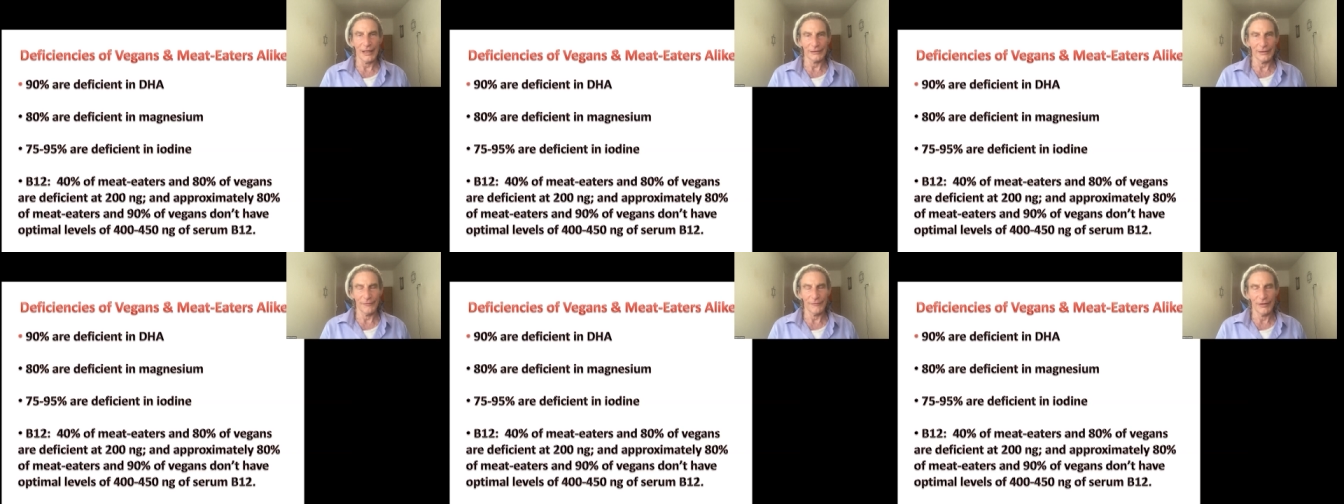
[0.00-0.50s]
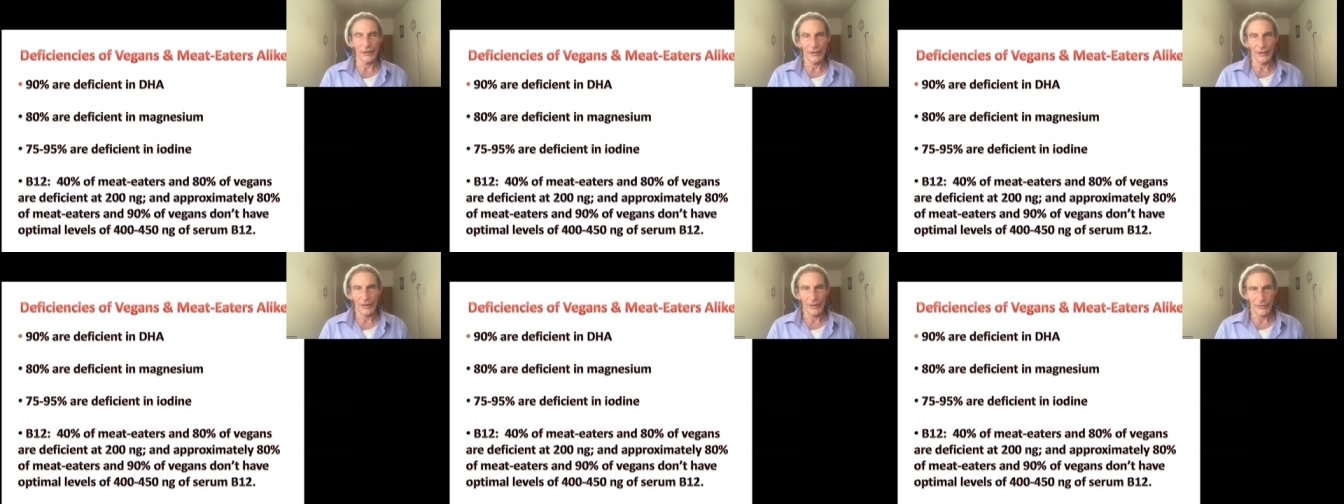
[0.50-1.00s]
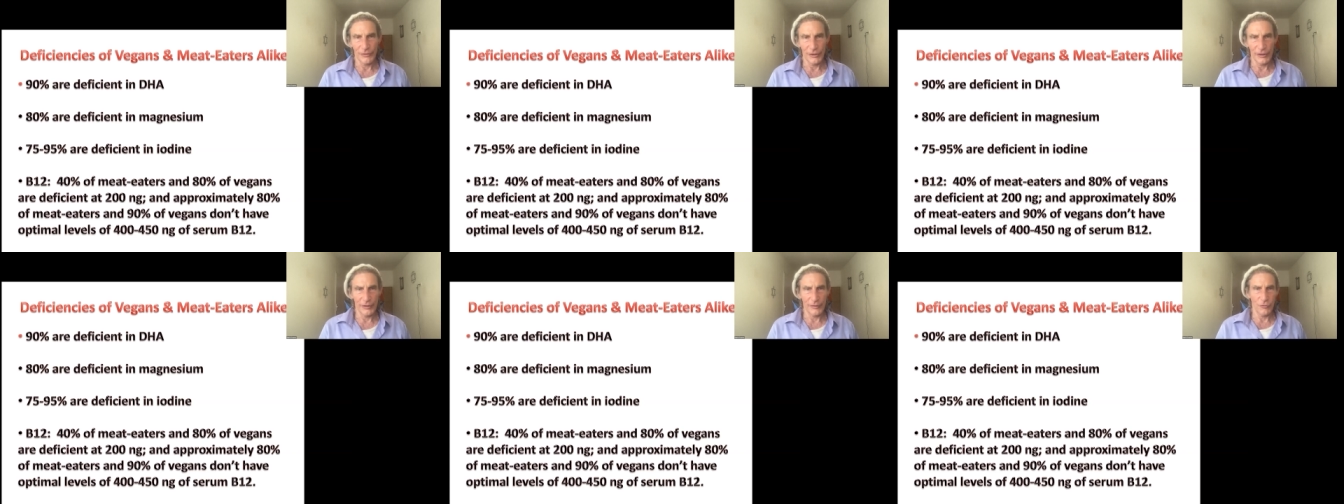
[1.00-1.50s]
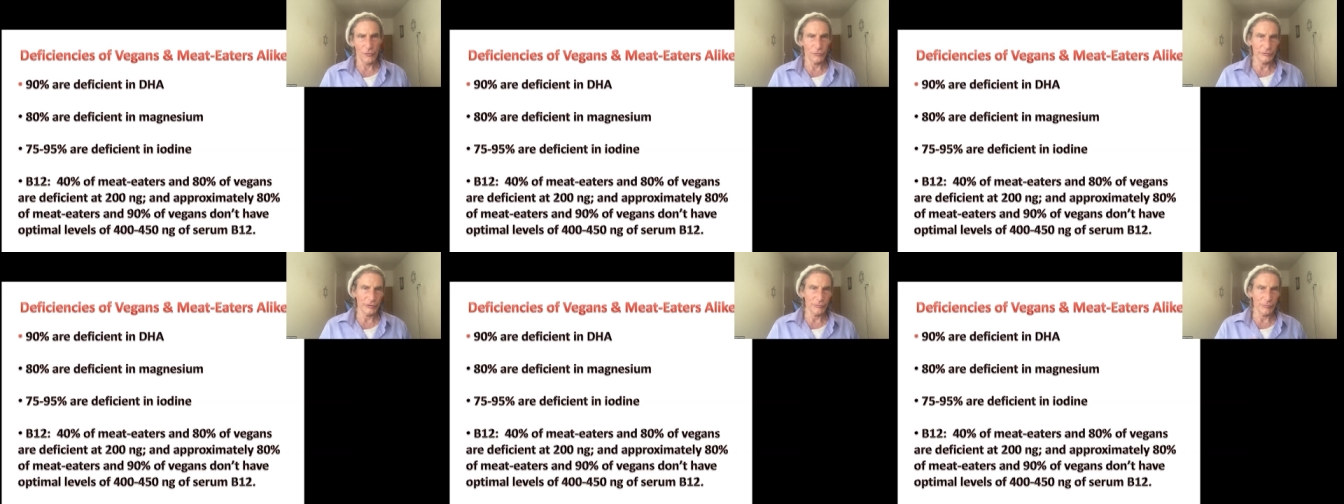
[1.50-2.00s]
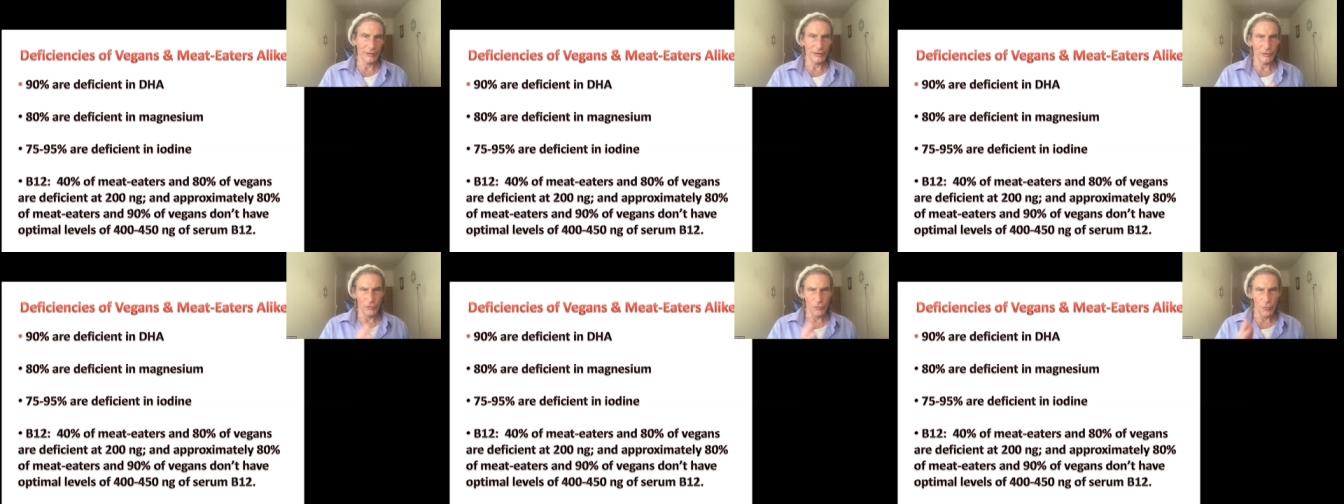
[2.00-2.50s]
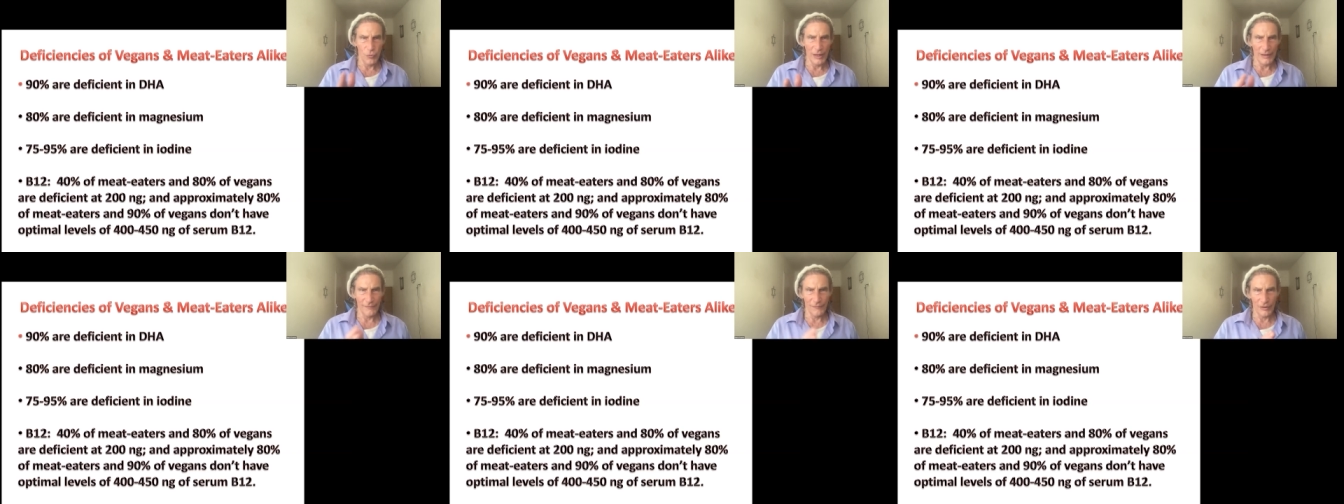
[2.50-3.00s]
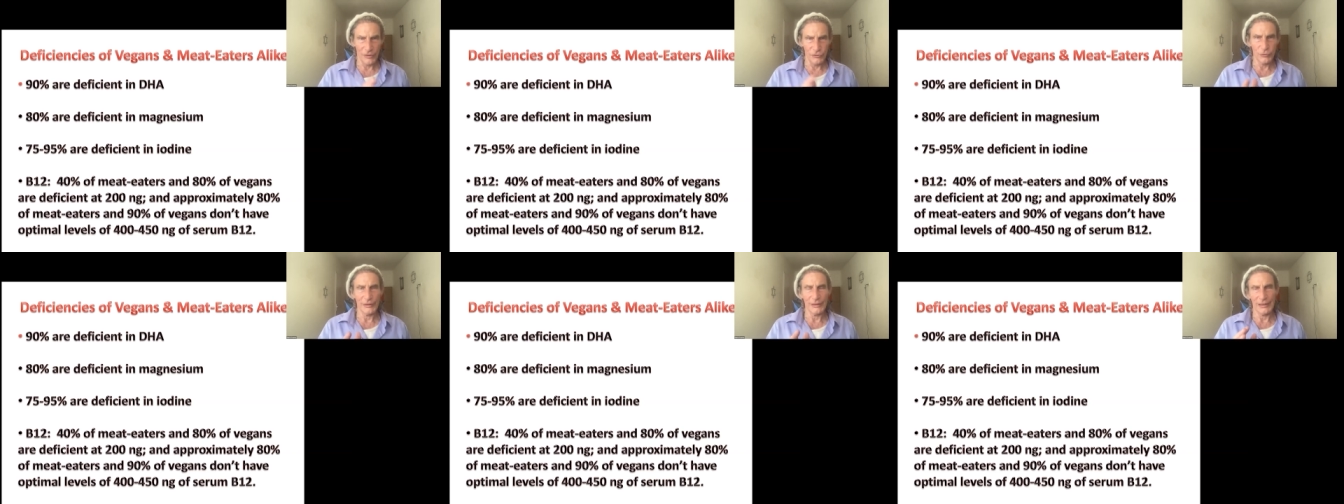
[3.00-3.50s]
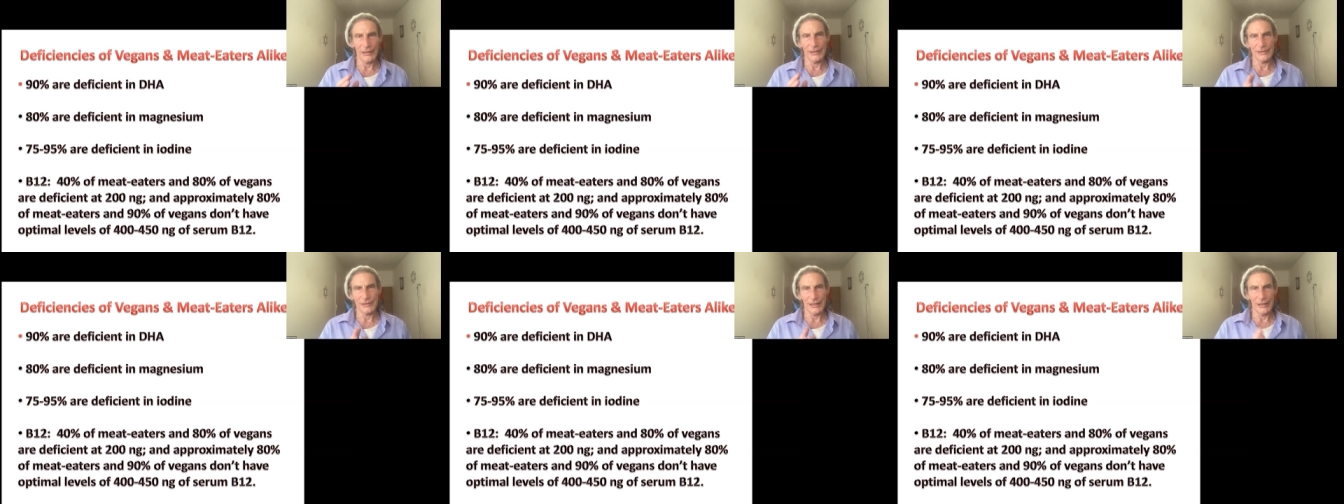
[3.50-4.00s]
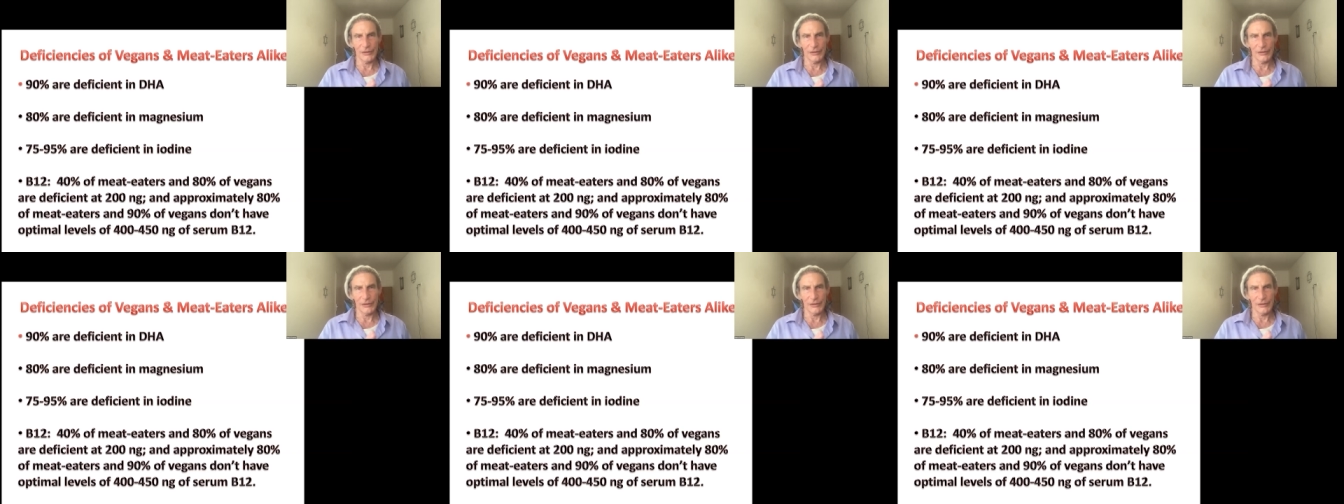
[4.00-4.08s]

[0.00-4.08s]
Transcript: active the only really way of doing that is a